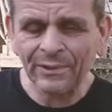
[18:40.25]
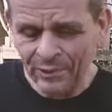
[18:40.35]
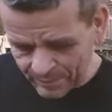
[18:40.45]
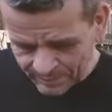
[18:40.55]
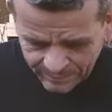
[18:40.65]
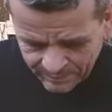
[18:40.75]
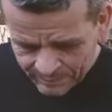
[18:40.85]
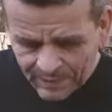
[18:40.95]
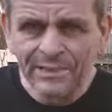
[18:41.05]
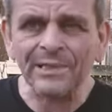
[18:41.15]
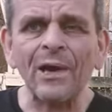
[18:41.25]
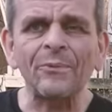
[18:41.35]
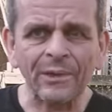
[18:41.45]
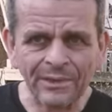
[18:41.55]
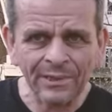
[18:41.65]
So let's see how
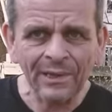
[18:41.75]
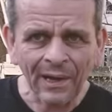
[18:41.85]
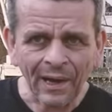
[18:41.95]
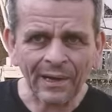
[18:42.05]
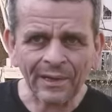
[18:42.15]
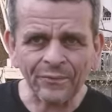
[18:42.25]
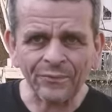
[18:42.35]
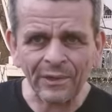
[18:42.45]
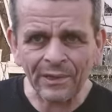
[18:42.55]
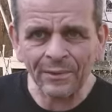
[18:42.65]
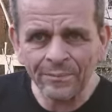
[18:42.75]
much I can fit.